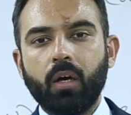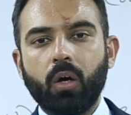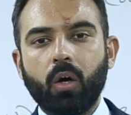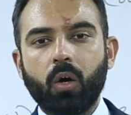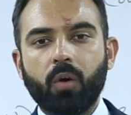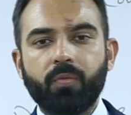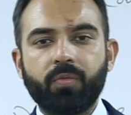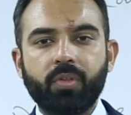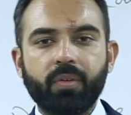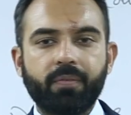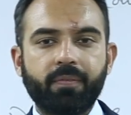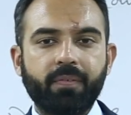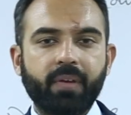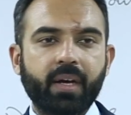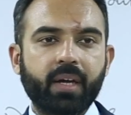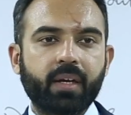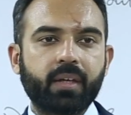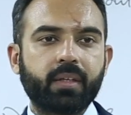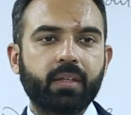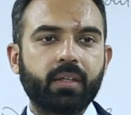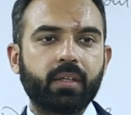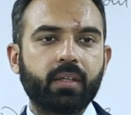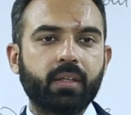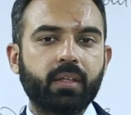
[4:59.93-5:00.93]
of the
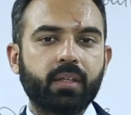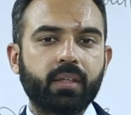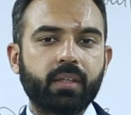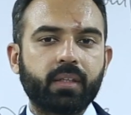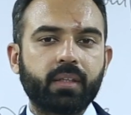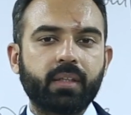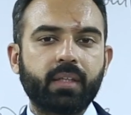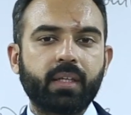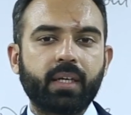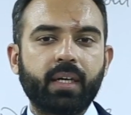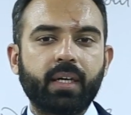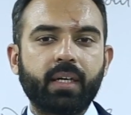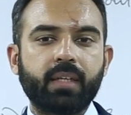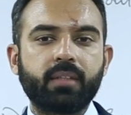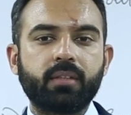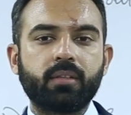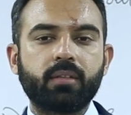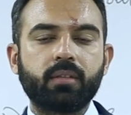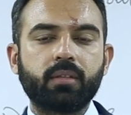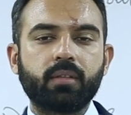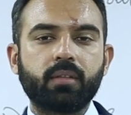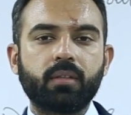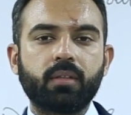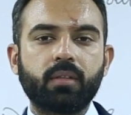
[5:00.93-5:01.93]
fact
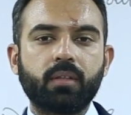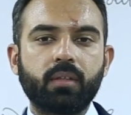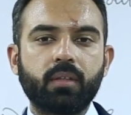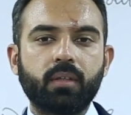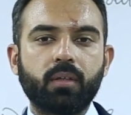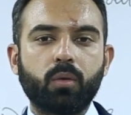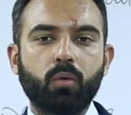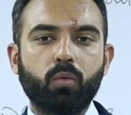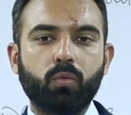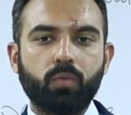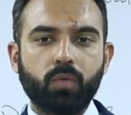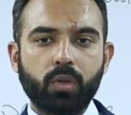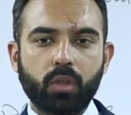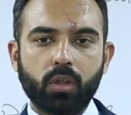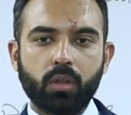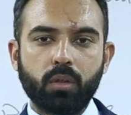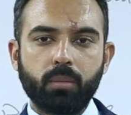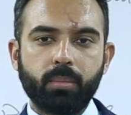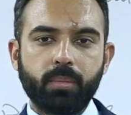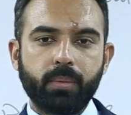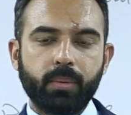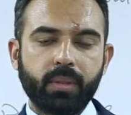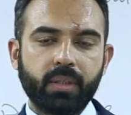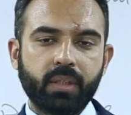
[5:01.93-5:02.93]
that
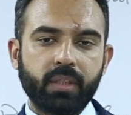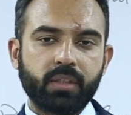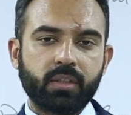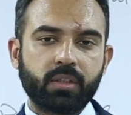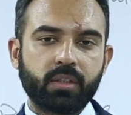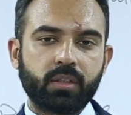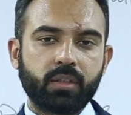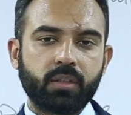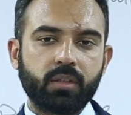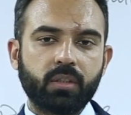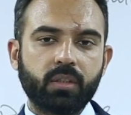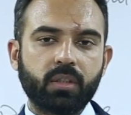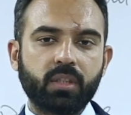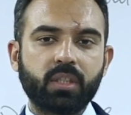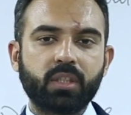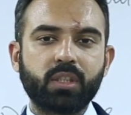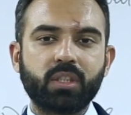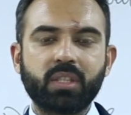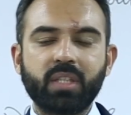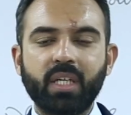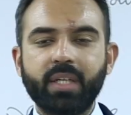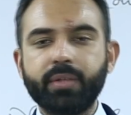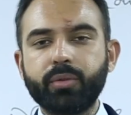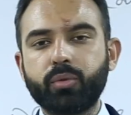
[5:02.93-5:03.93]
verb is the
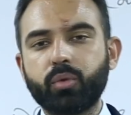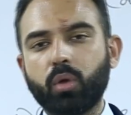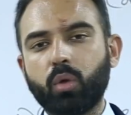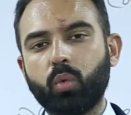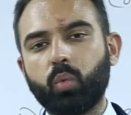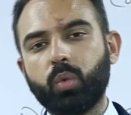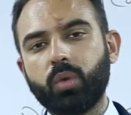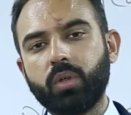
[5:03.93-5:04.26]
central